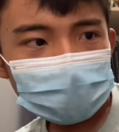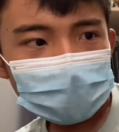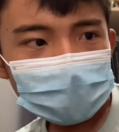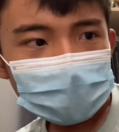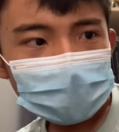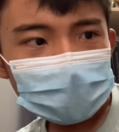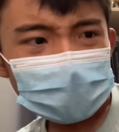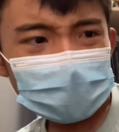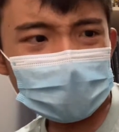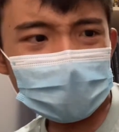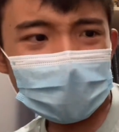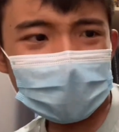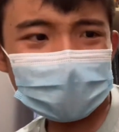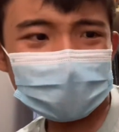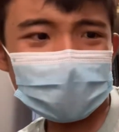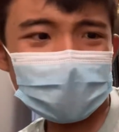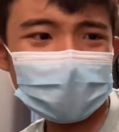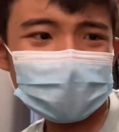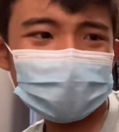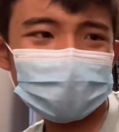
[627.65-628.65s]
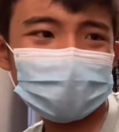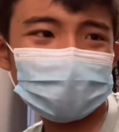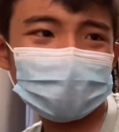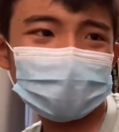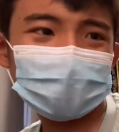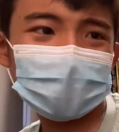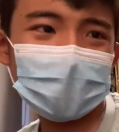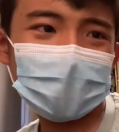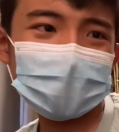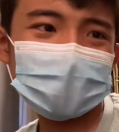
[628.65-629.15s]
I kind of
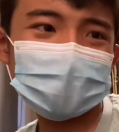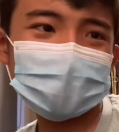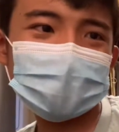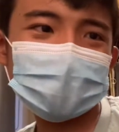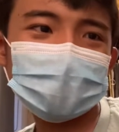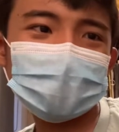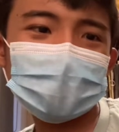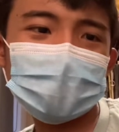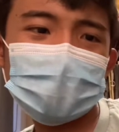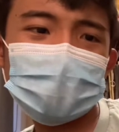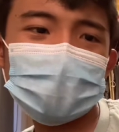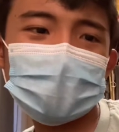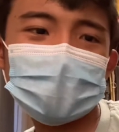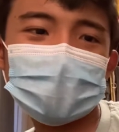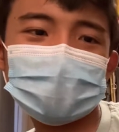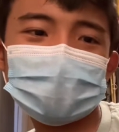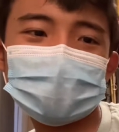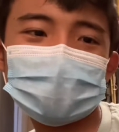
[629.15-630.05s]
like it a little because